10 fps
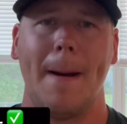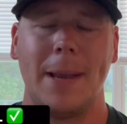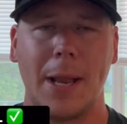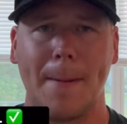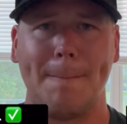
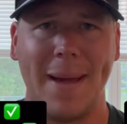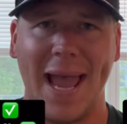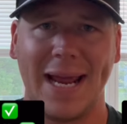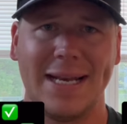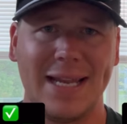Another
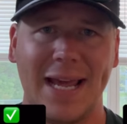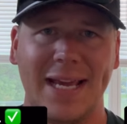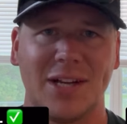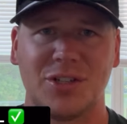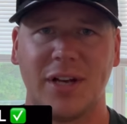banging day
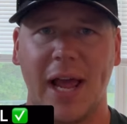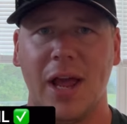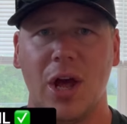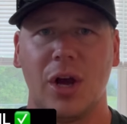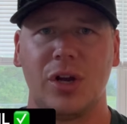yesterday.